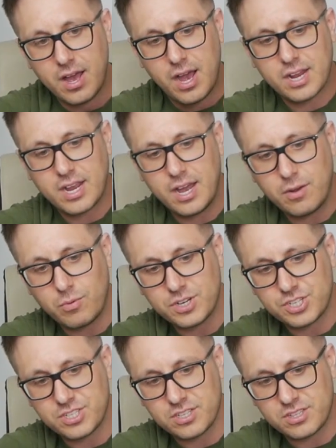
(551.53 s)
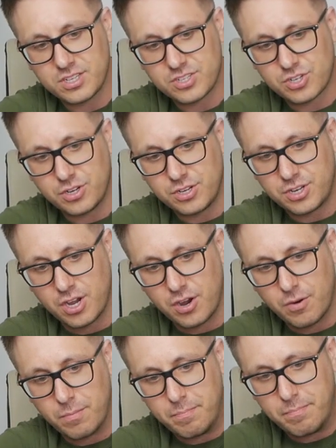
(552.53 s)
I kind of wish that this could
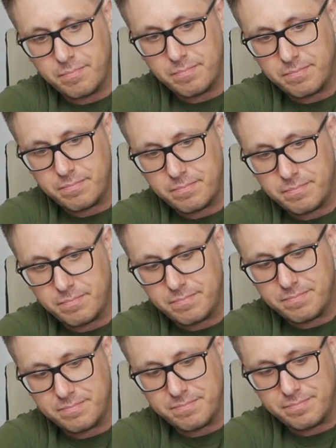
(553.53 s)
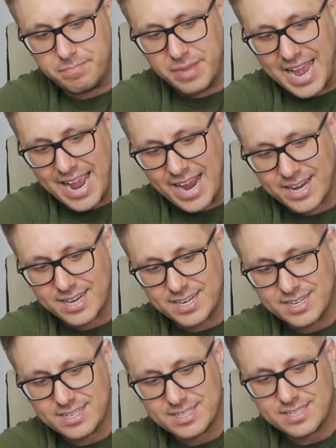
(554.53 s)
go back
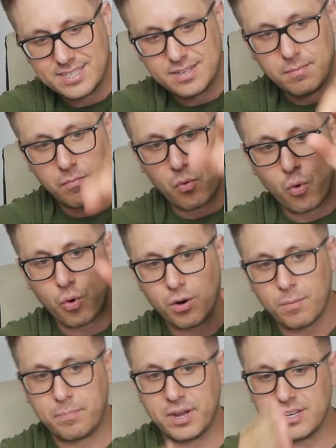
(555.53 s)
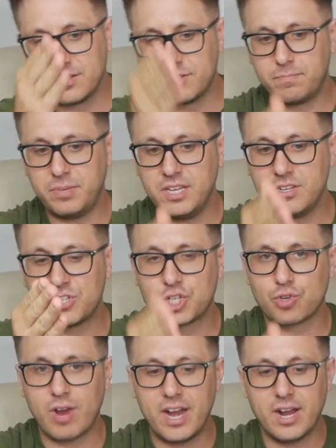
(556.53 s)
more, but be
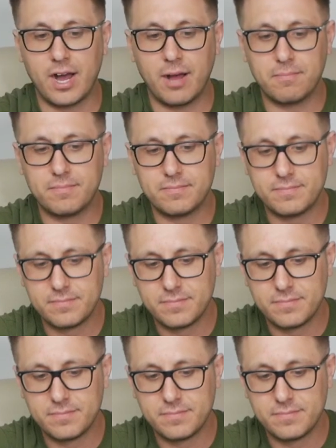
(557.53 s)
straight up.